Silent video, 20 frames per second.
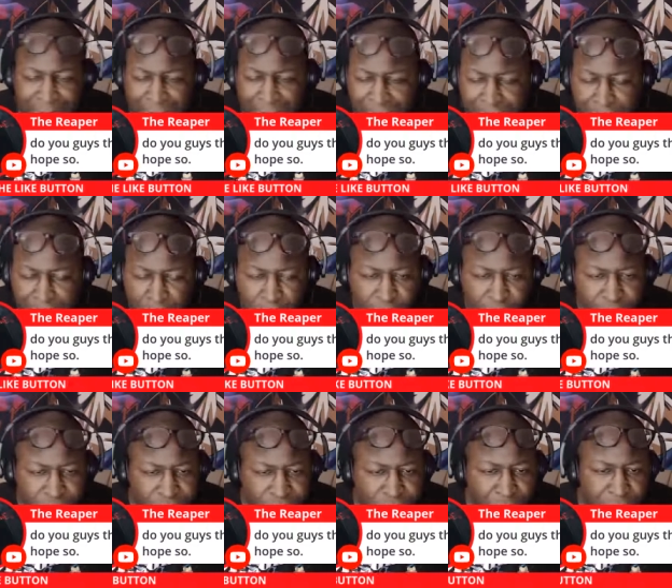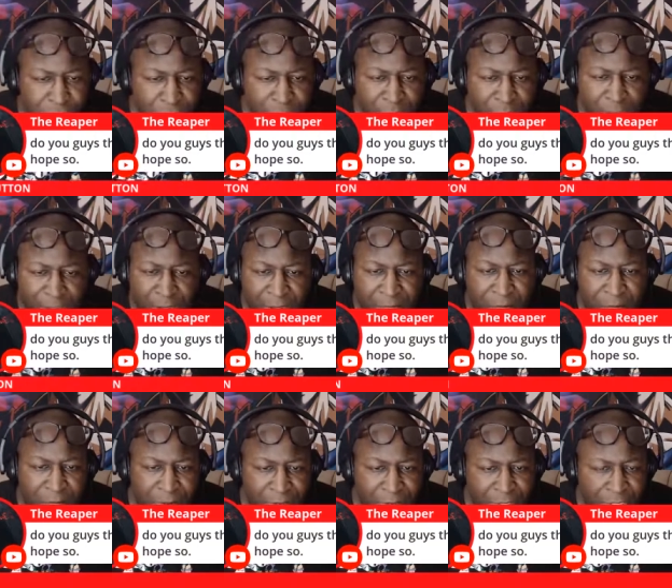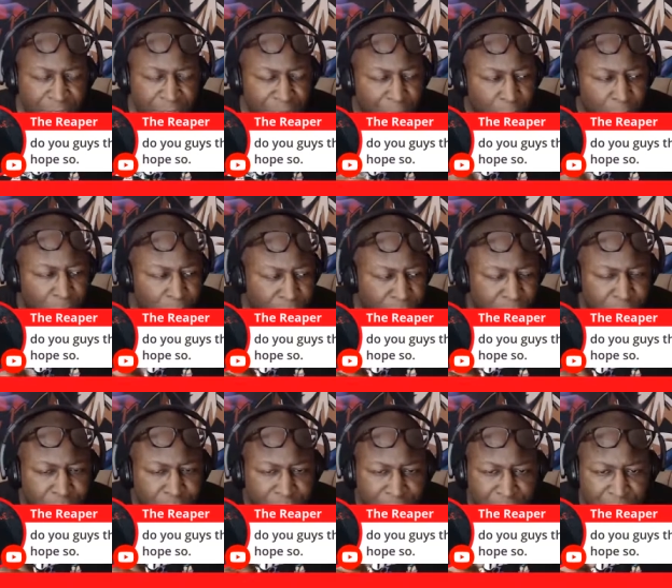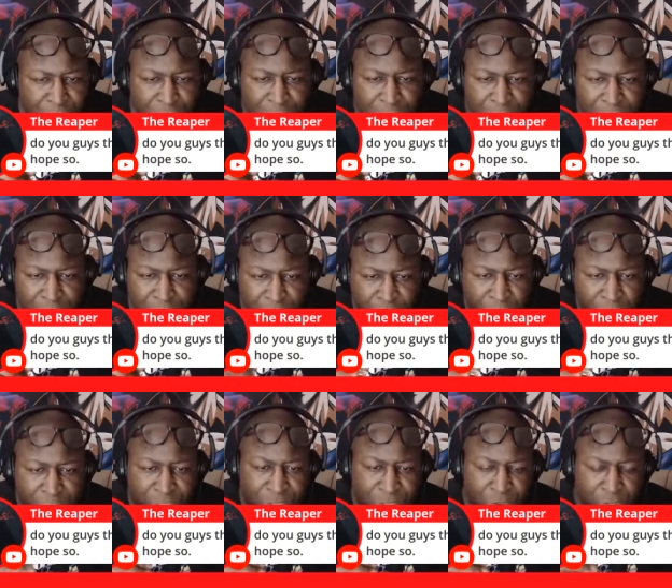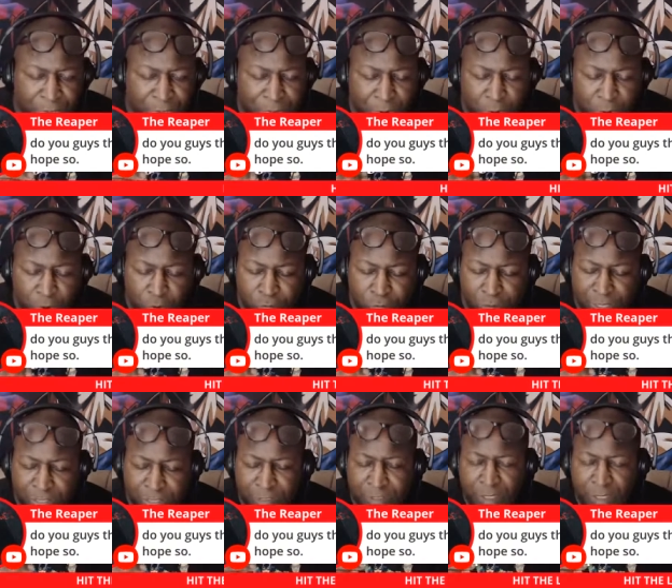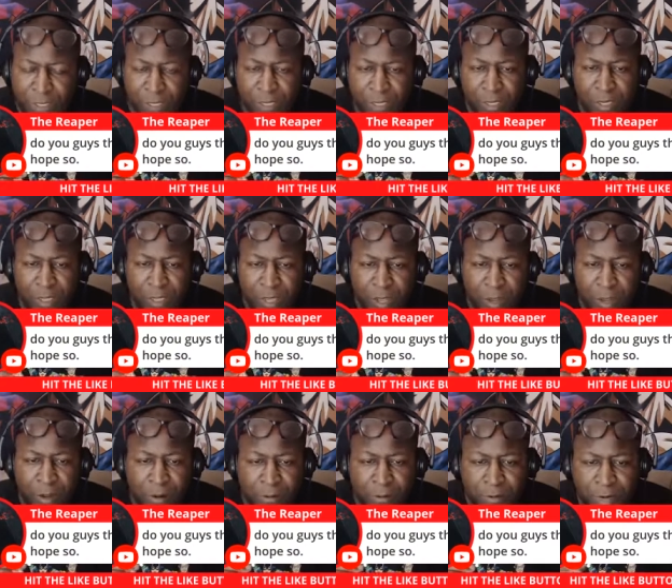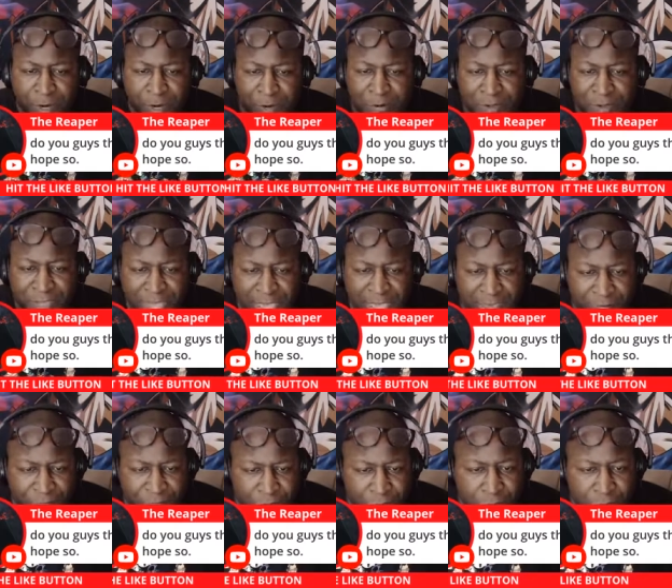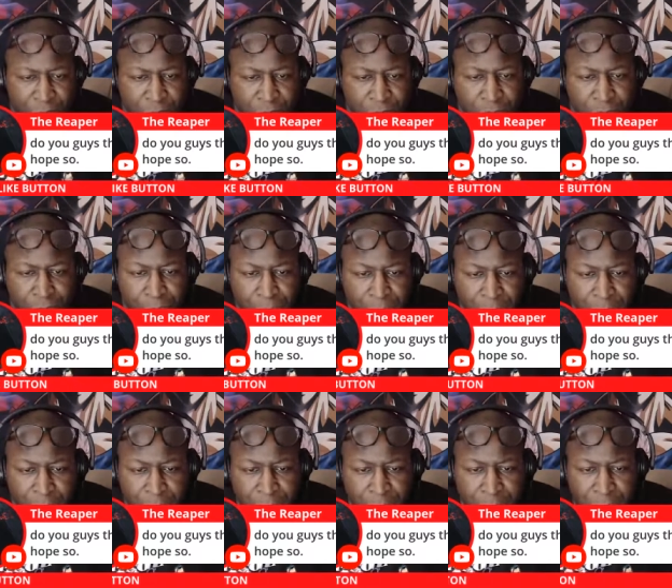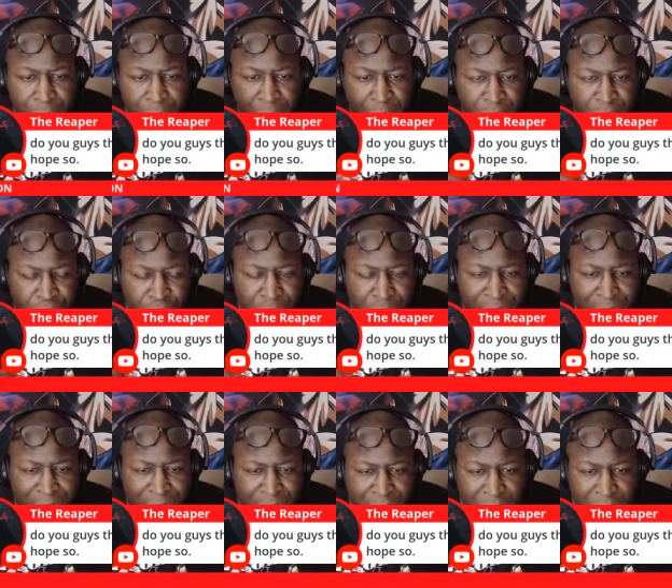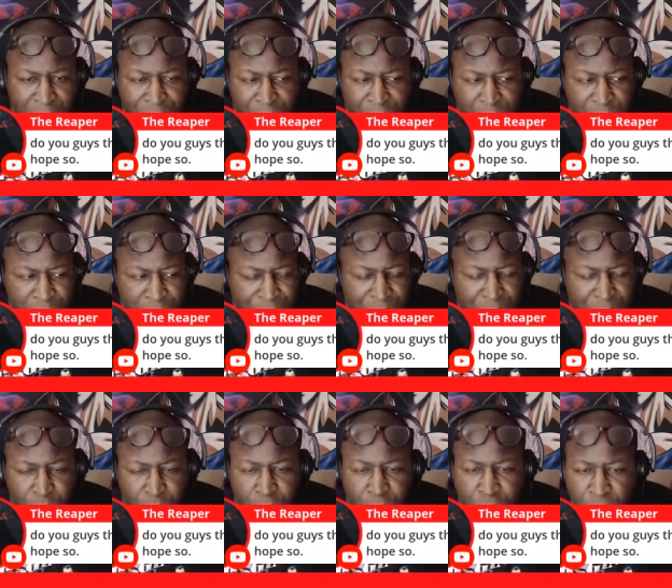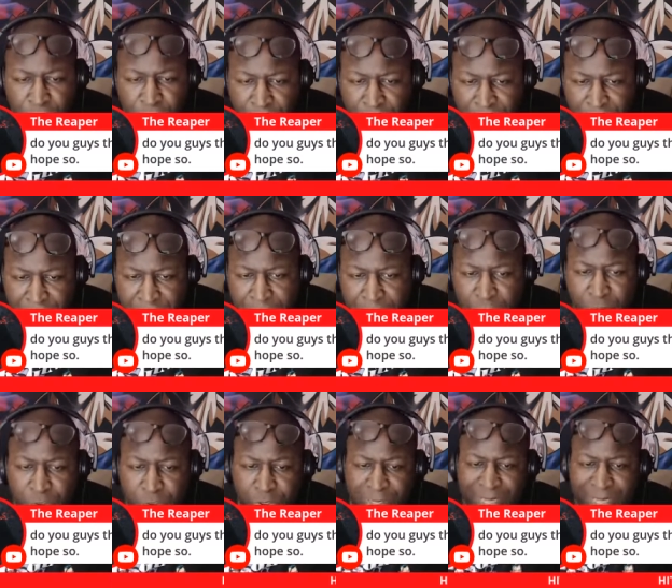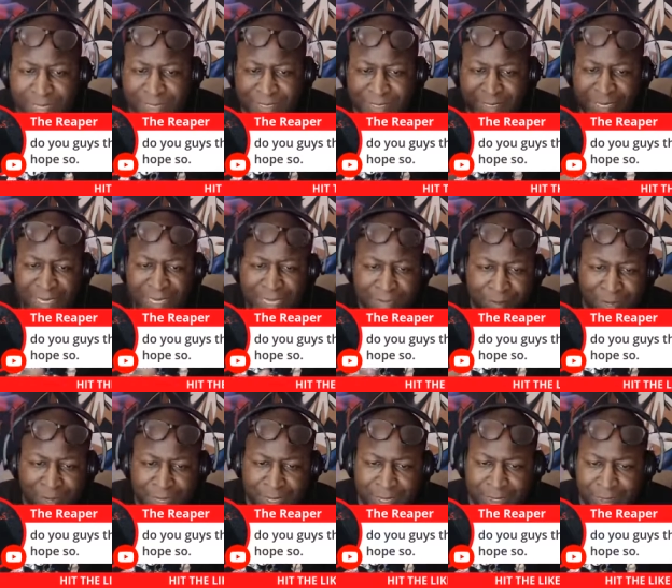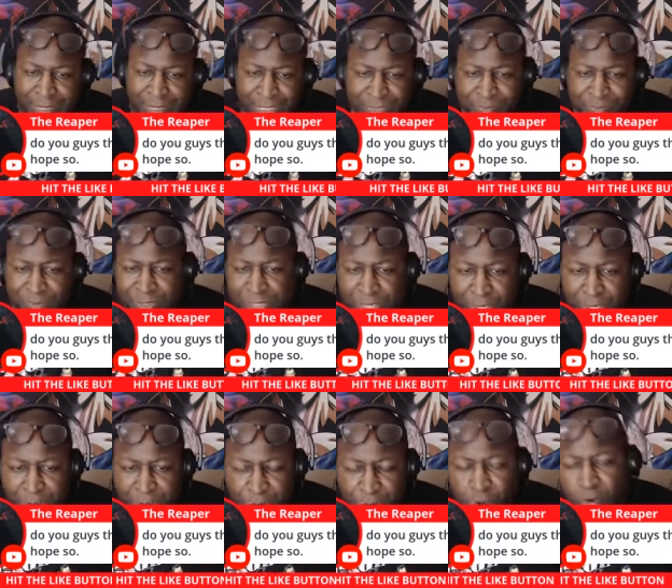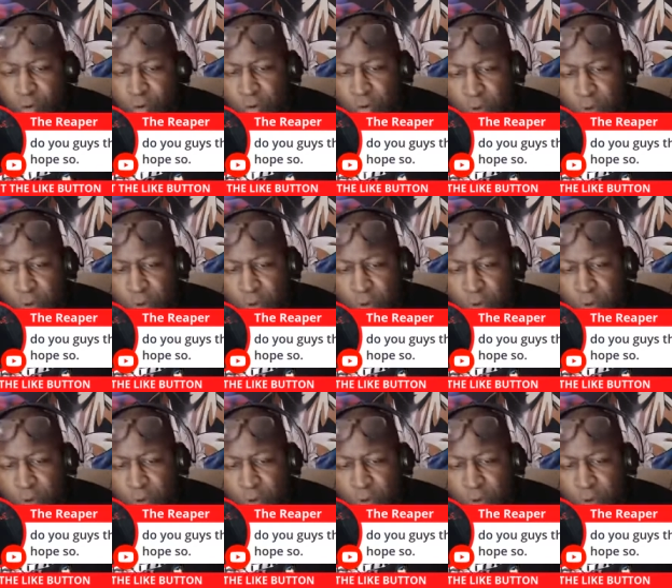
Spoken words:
polls every week. This poll this week was, the question on the poll was, Henry Cavill. It's rumored that he's supposed to be the new Wolverine. Would you like to see him in this particular role